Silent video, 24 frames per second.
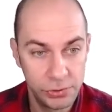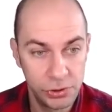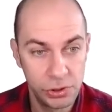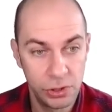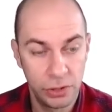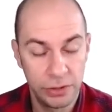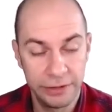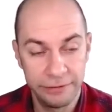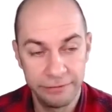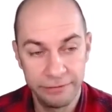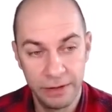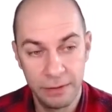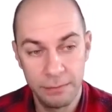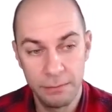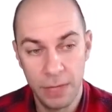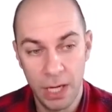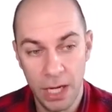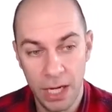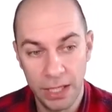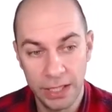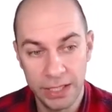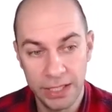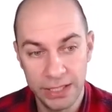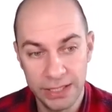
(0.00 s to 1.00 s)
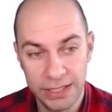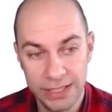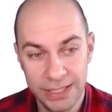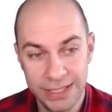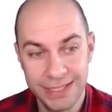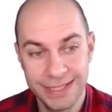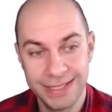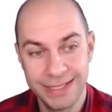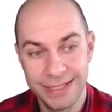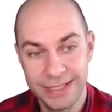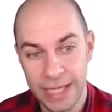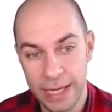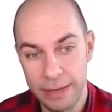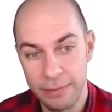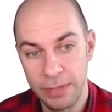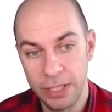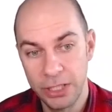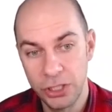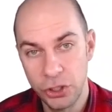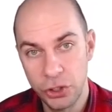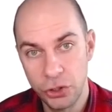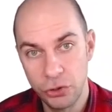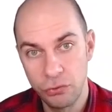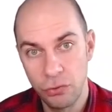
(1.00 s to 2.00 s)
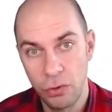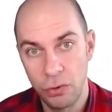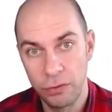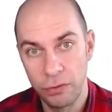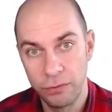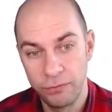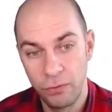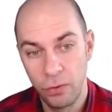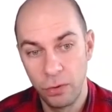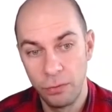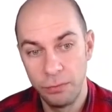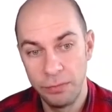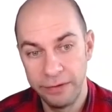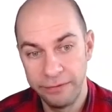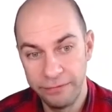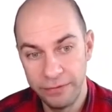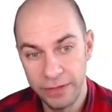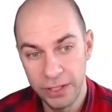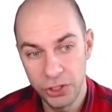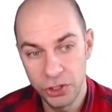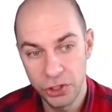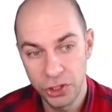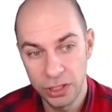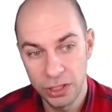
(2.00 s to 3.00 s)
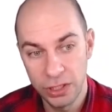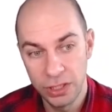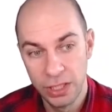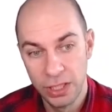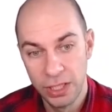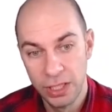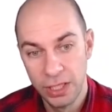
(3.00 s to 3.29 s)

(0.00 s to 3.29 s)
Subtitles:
So if a market is semi-strong form efficient,